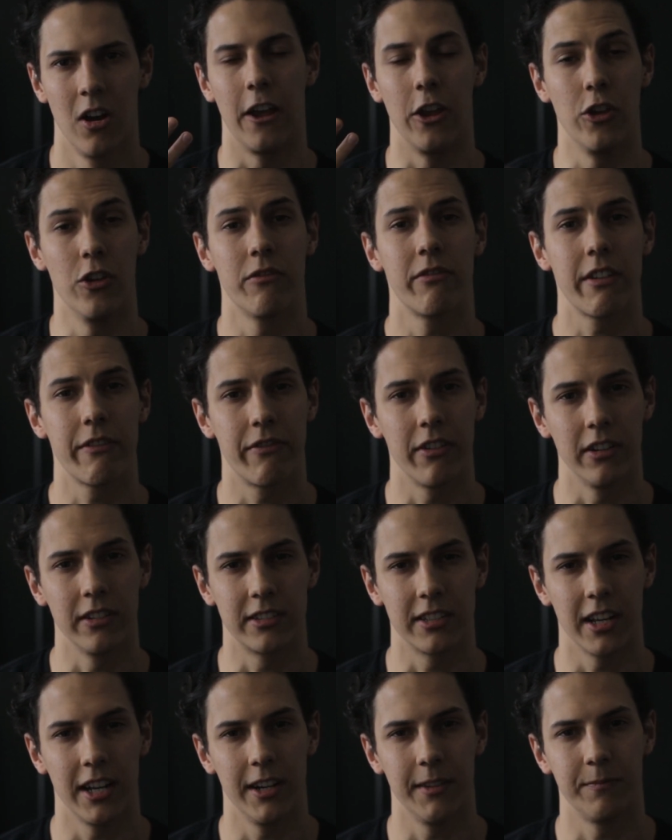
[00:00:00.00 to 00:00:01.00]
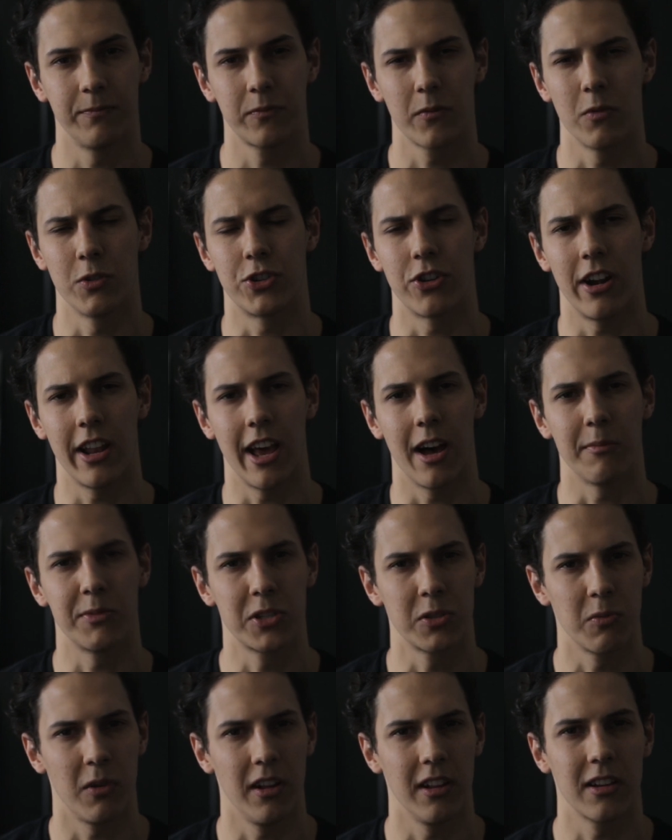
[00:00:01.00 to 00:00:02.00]
a UV filter, which really helps
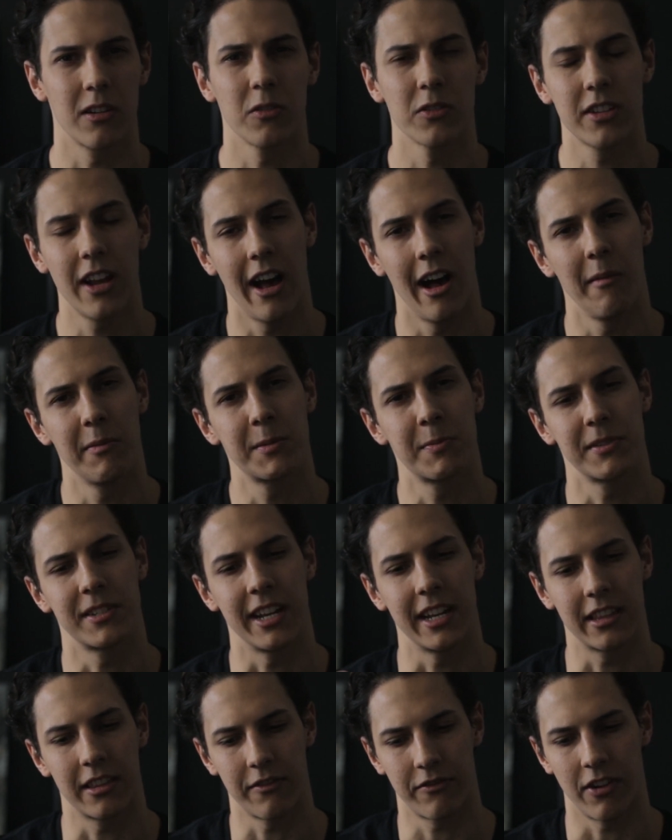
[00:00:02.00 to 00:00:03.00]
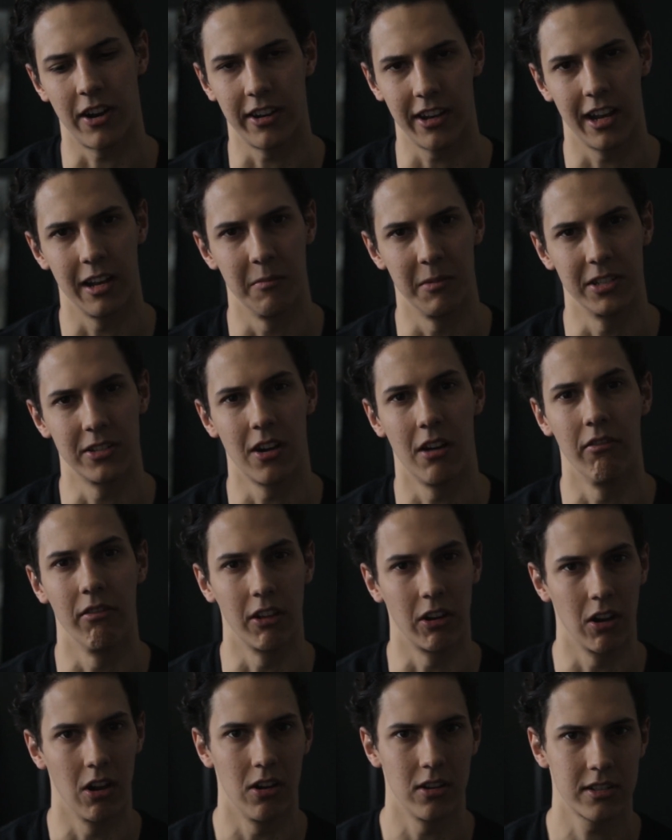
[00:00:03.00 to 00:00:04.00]
as well. It also helps protect the front element of the
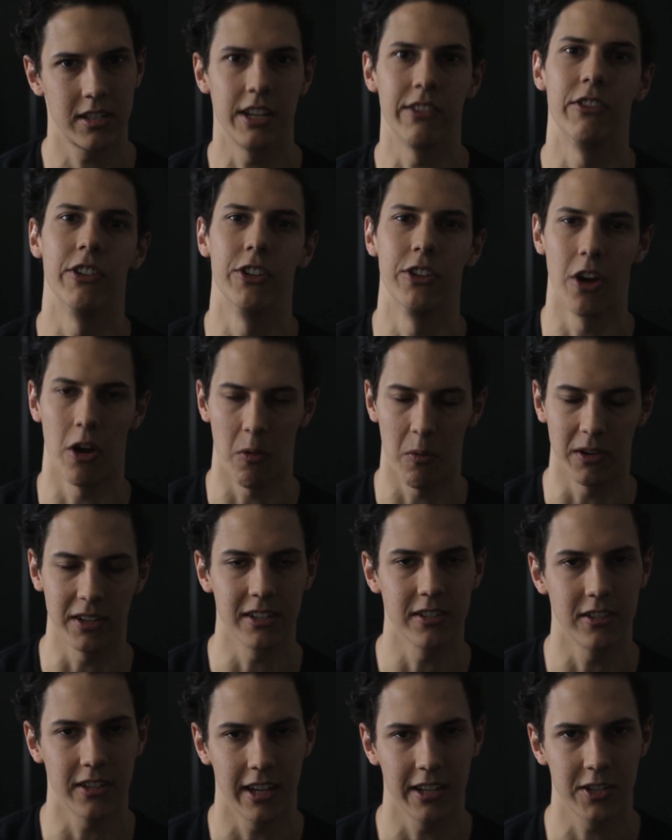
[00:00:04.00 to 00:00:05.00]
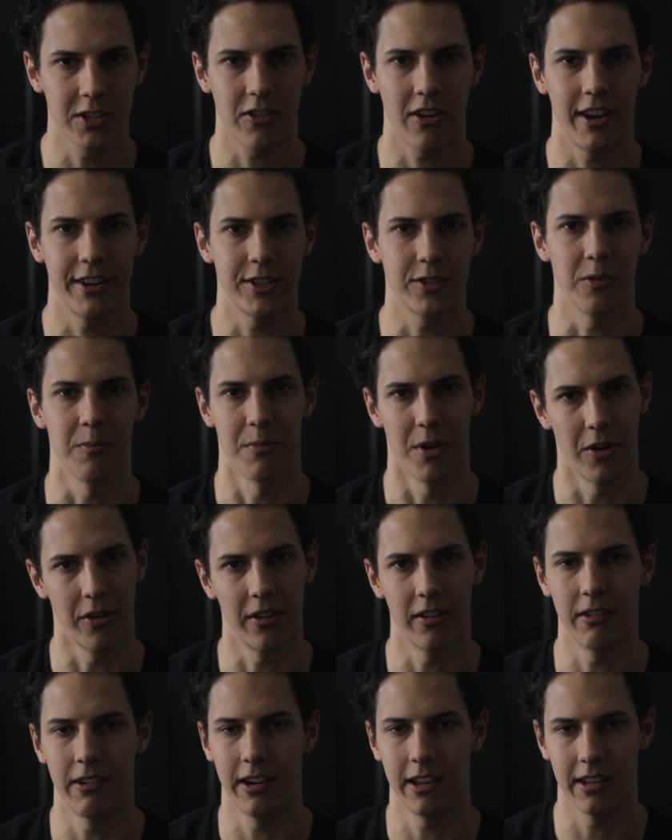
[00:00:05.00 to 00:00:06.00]
glass if you don't want it to get scratched or
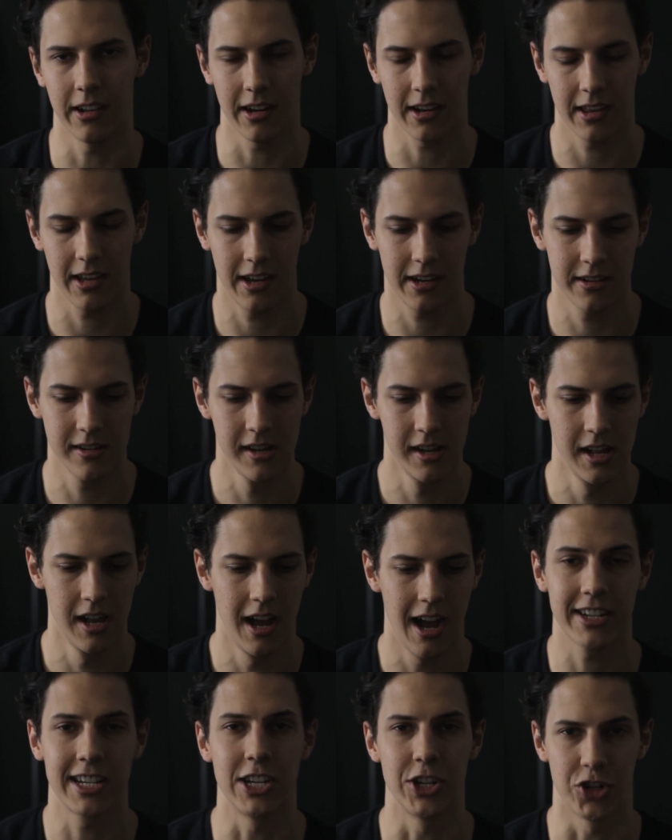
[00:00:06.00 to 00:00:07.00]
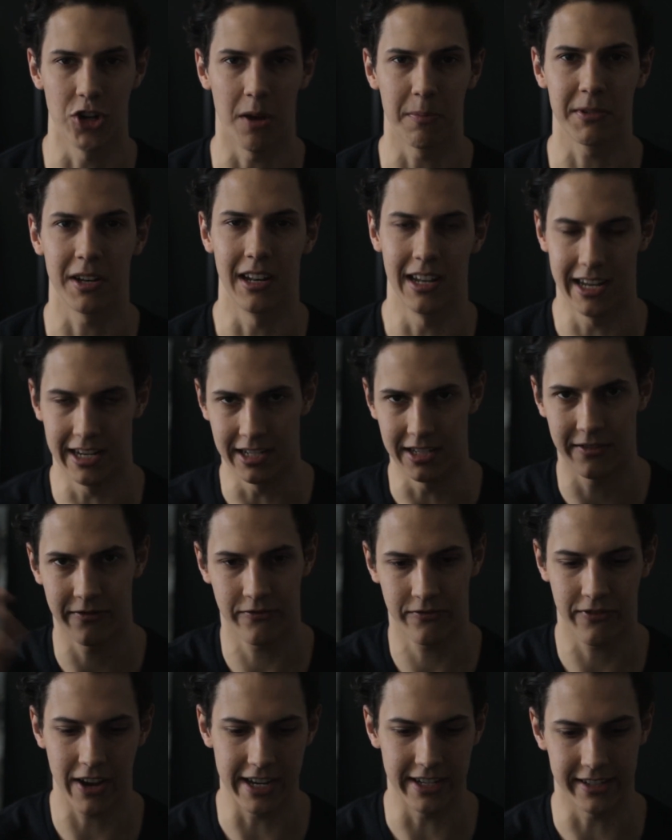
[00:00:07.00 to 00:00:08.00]
broken or anything like that. I've actually dropped a lens
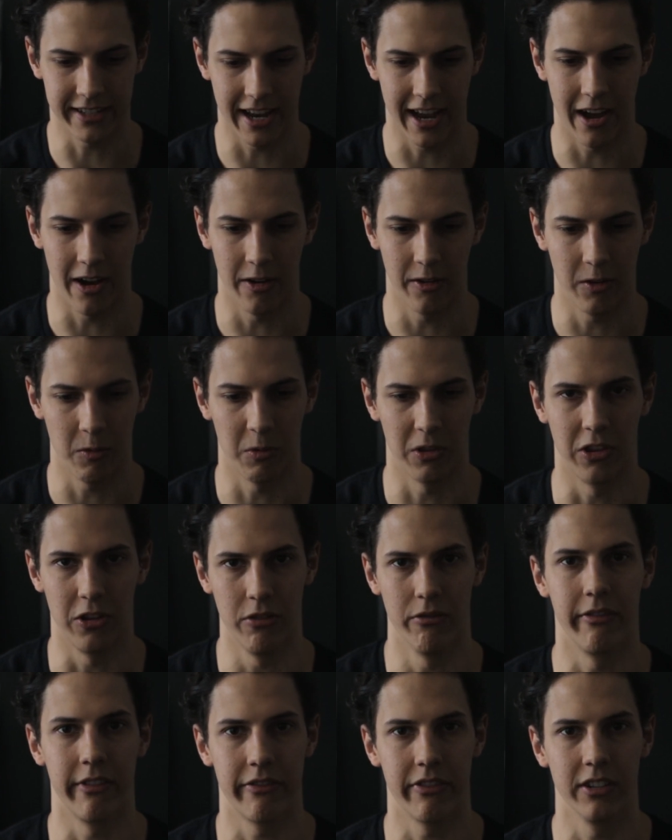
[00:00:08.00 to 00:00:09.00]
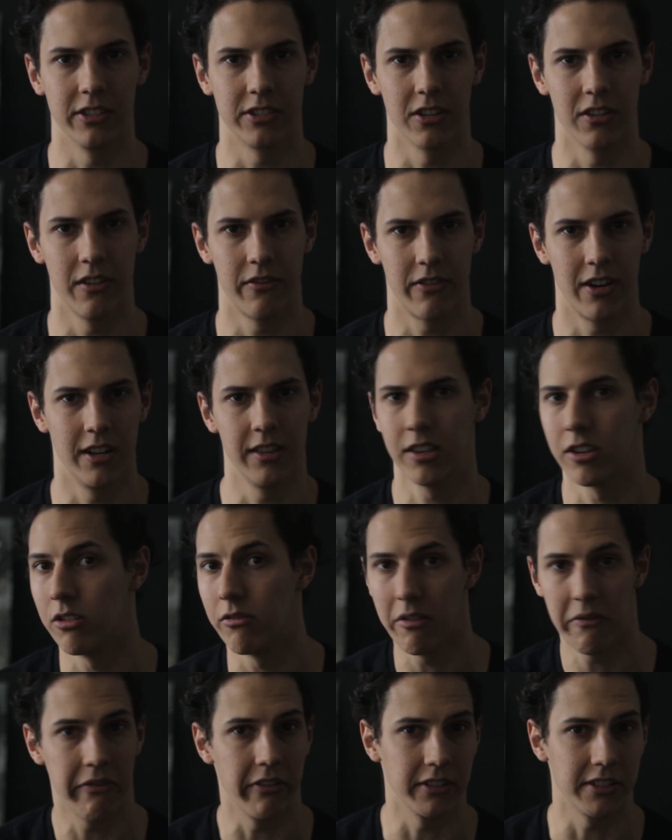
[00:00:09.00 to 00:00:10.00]
face down with UV filter on the front. The
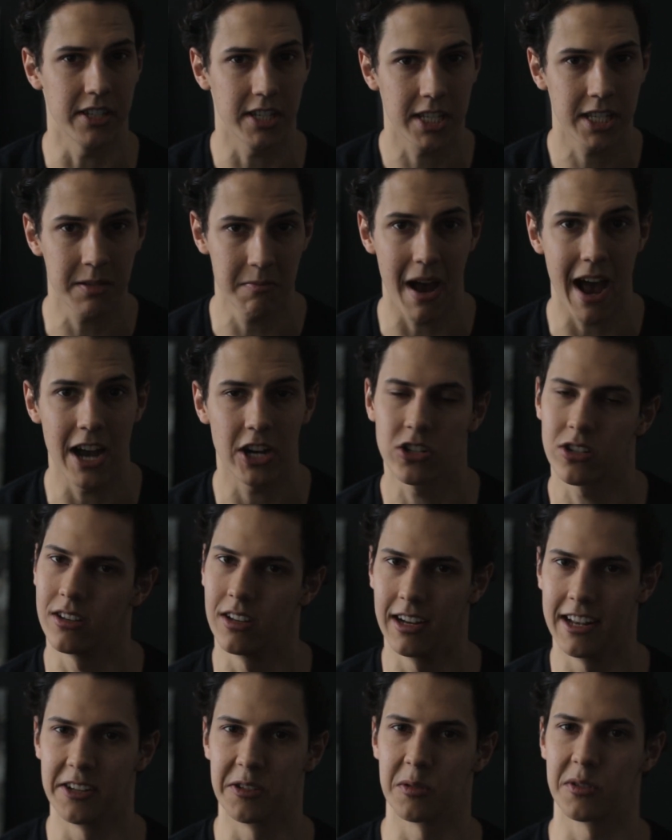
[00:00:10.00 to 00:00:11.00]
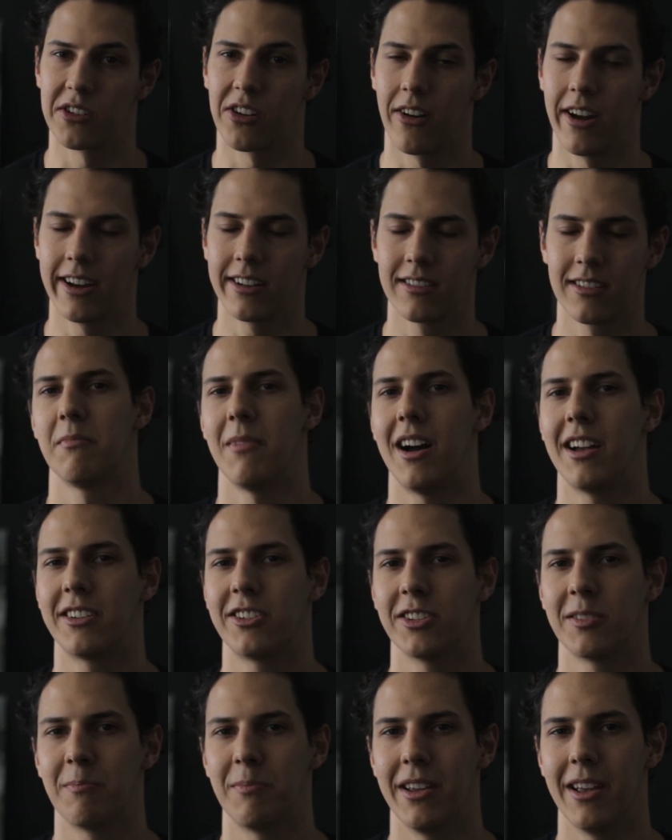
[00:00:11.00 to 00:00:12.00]
UV filter smashed and the lens was great. It might
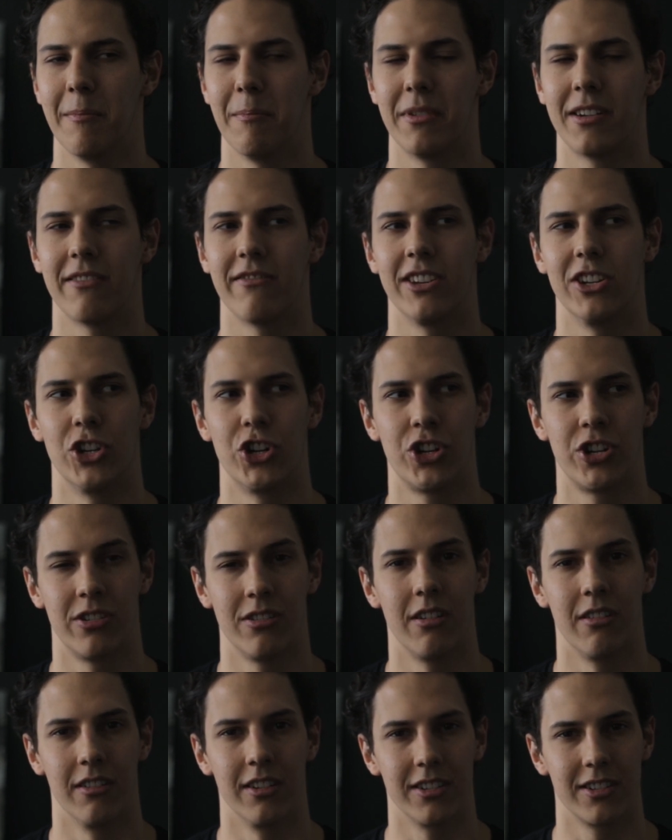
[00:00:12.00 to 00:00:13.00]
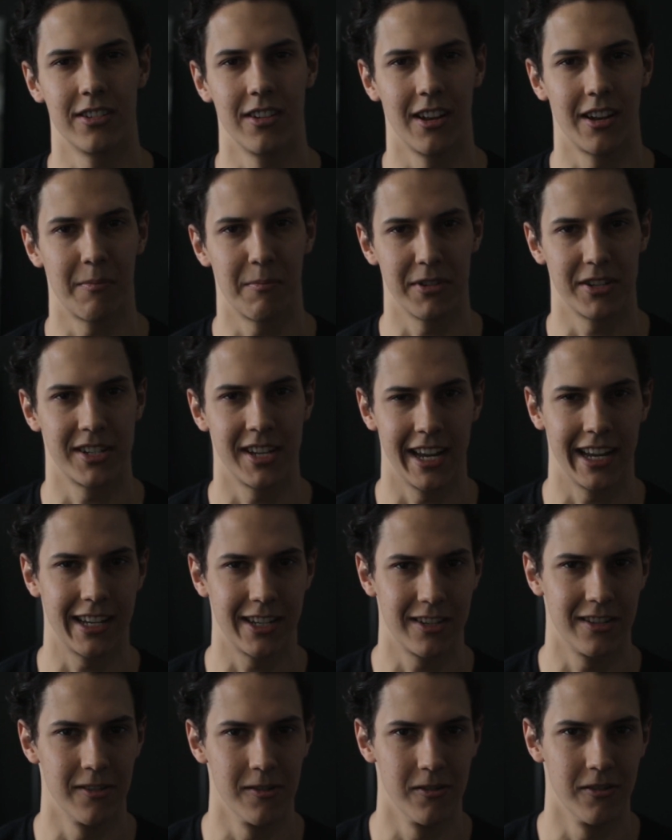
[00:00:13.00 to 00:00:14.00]
just be a bit of insurance to like
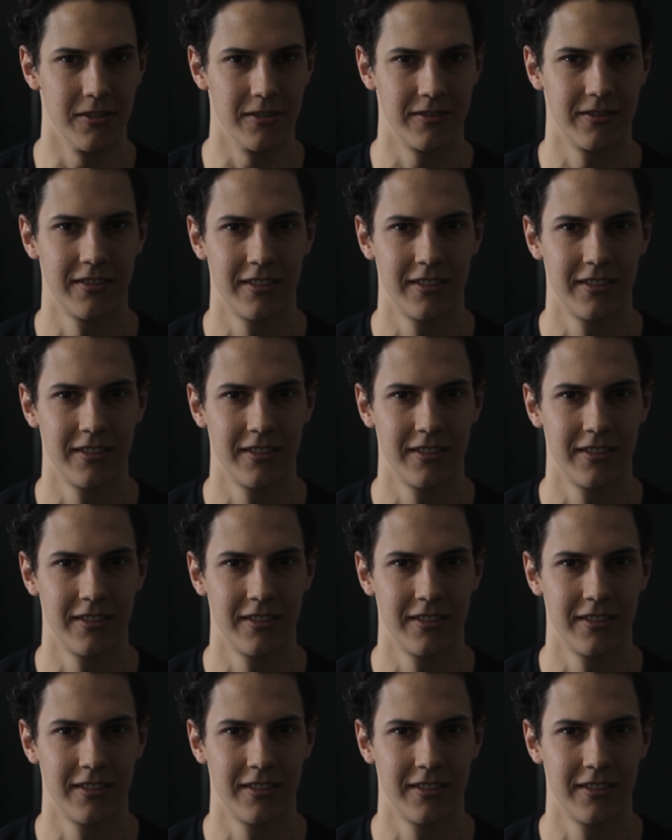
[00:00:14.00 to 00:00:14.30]
protect your